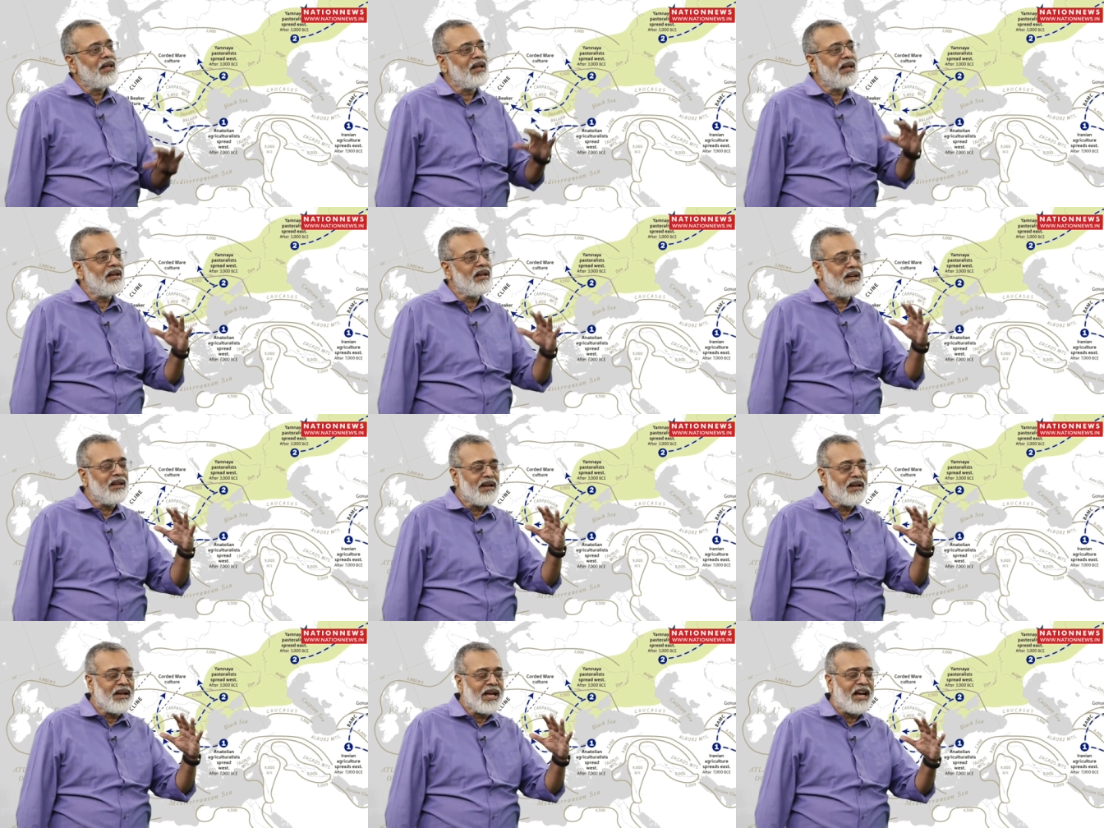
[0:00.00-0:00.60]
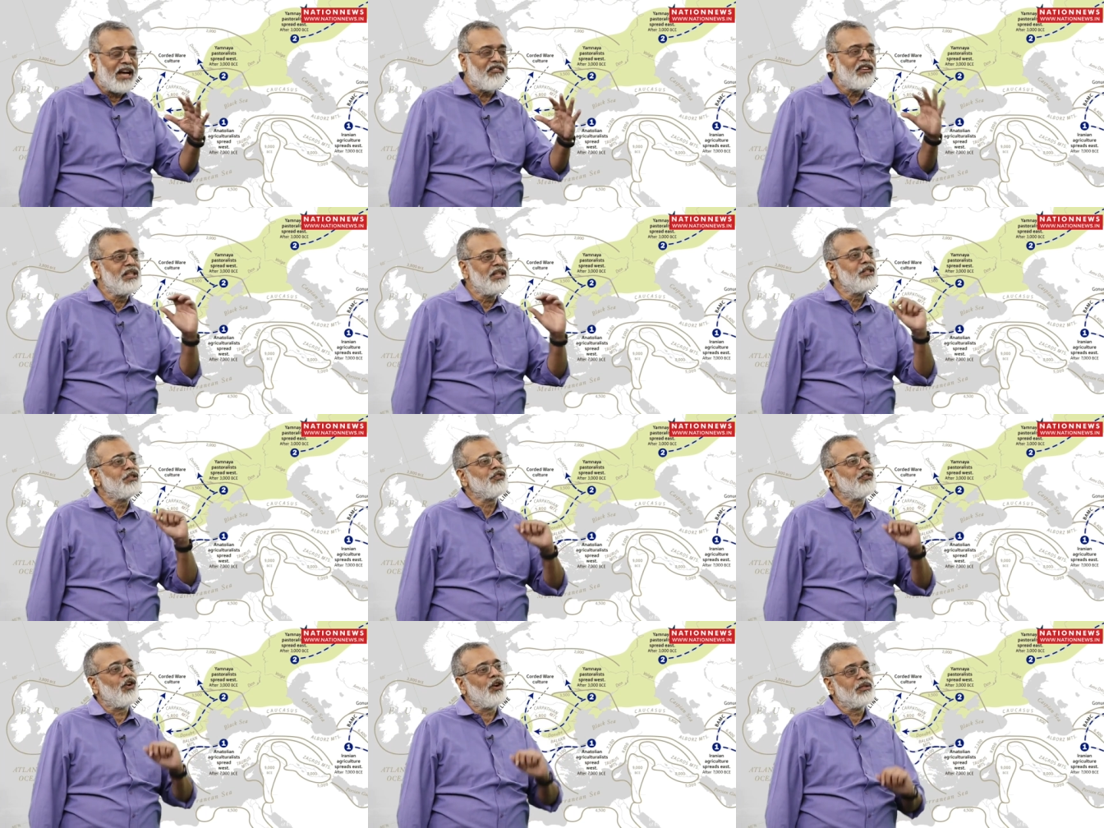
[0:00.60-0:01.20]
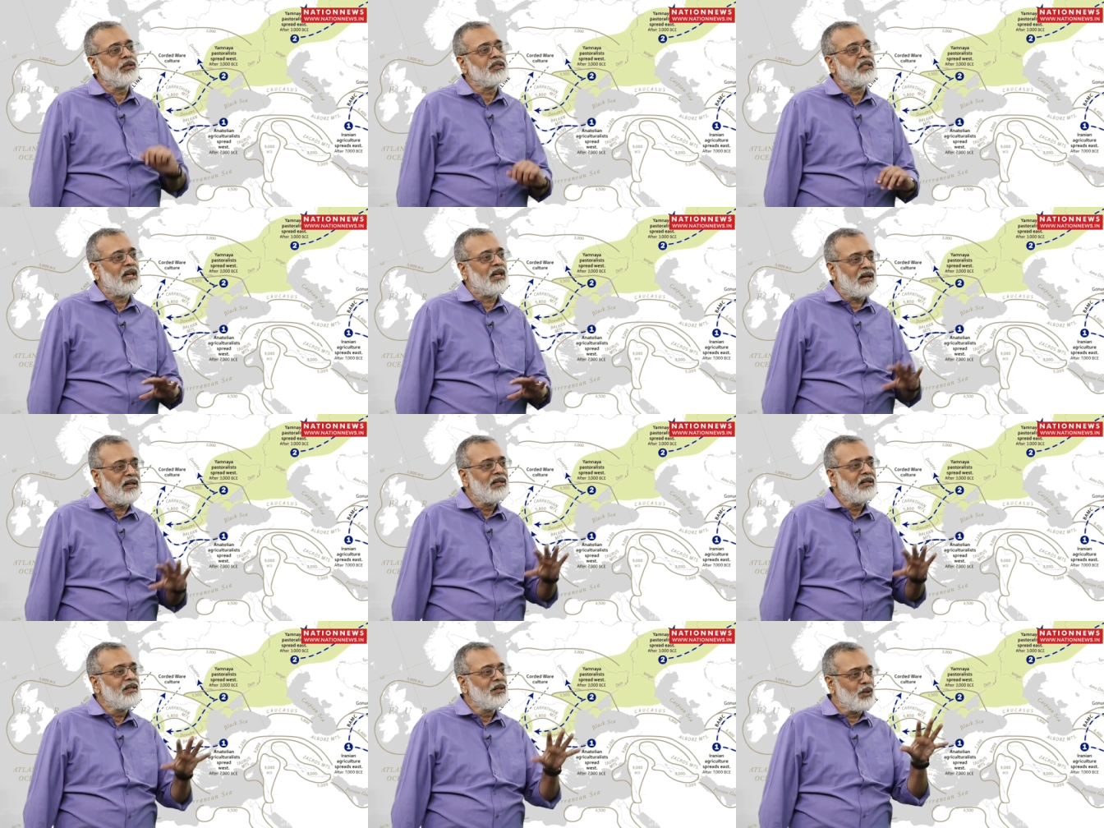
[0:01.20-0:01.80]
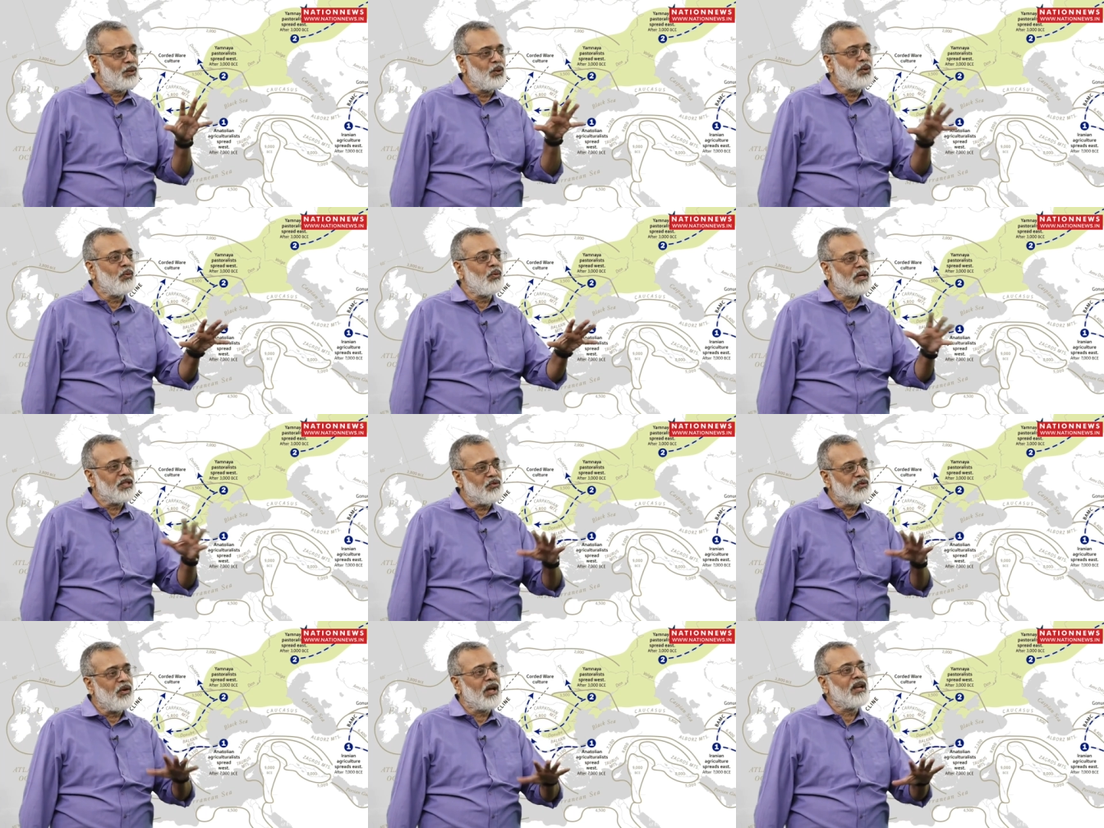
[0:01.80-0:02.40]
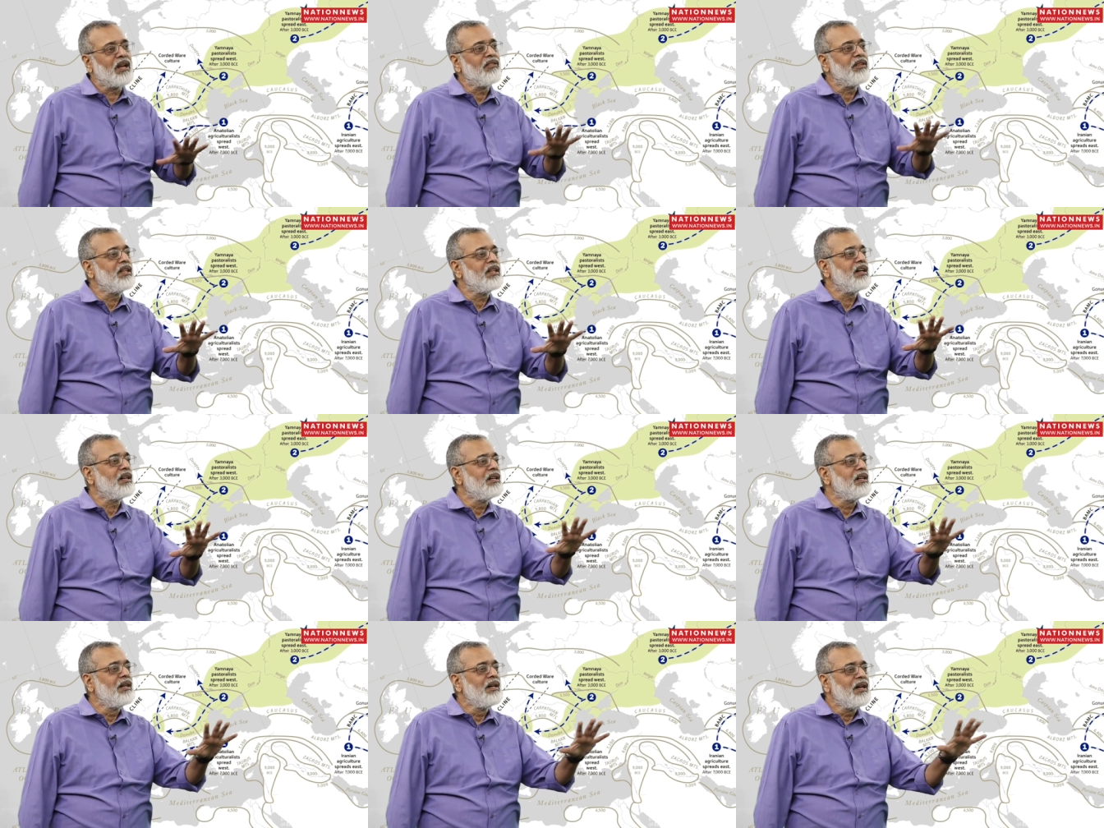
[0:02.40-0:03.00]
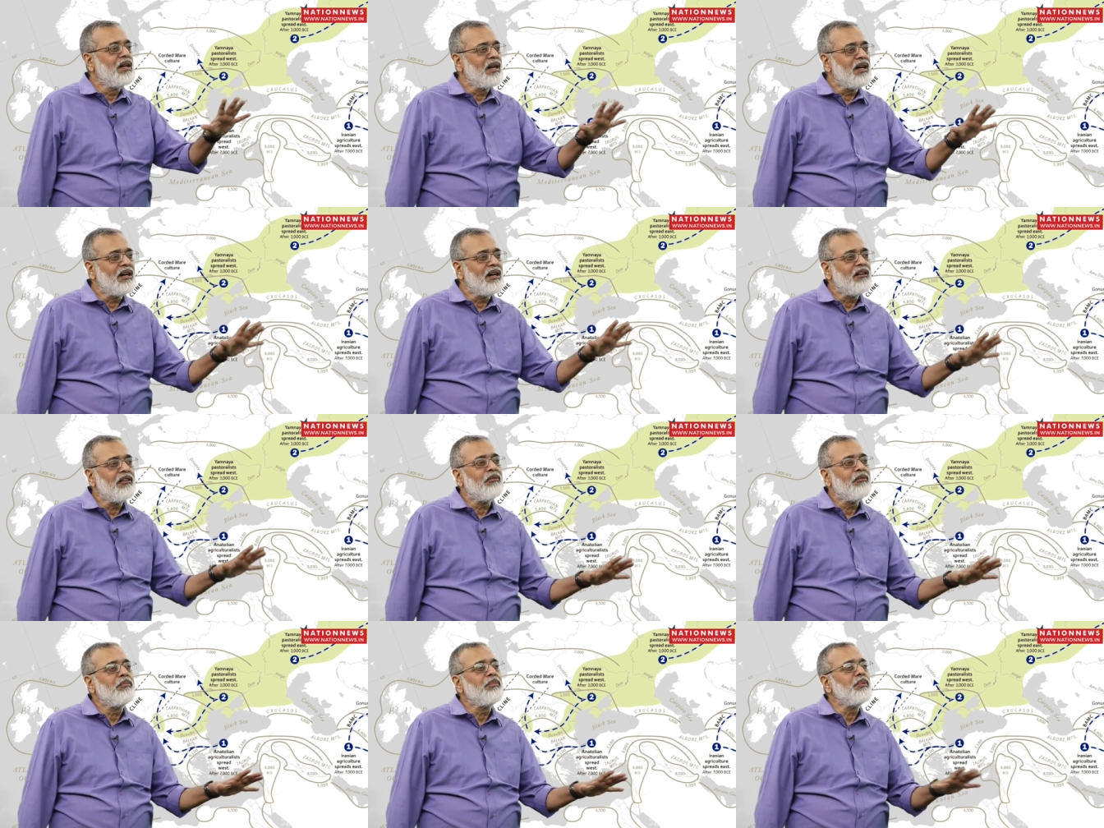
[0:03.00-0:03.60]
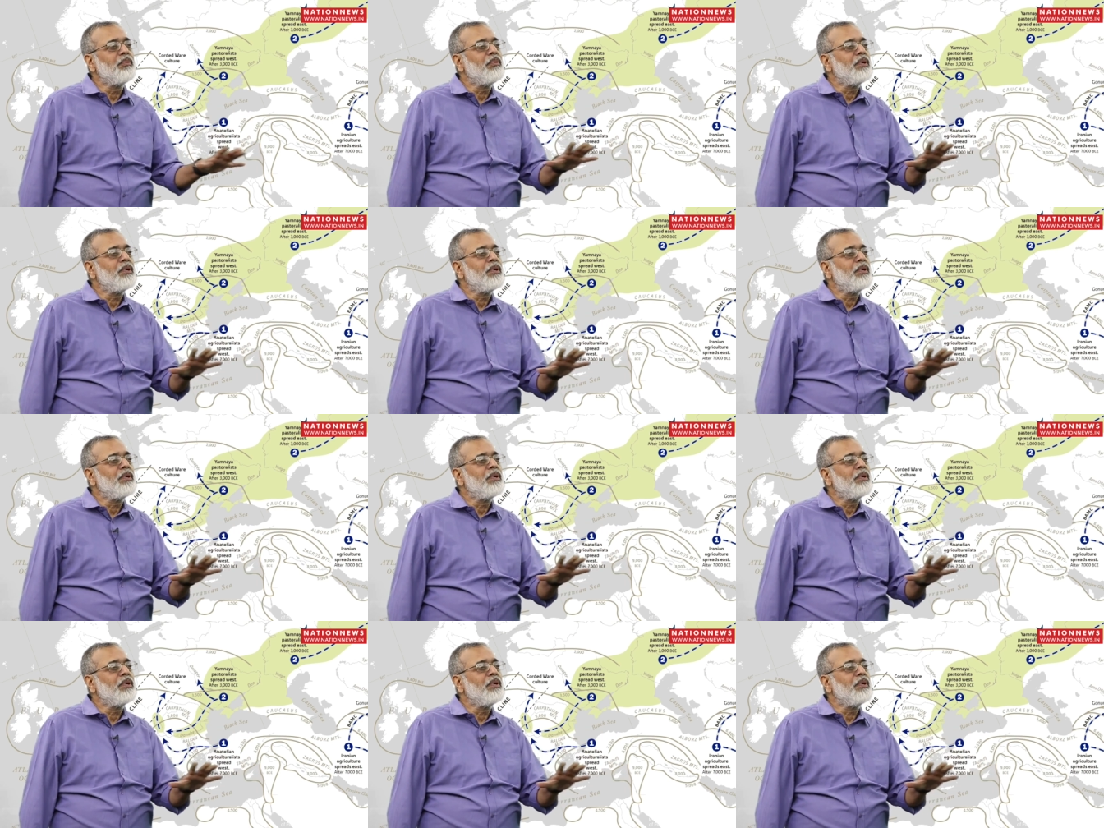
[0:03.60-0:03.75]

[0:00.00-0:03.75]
uh, Cavalli-Sforza who was one of the uh,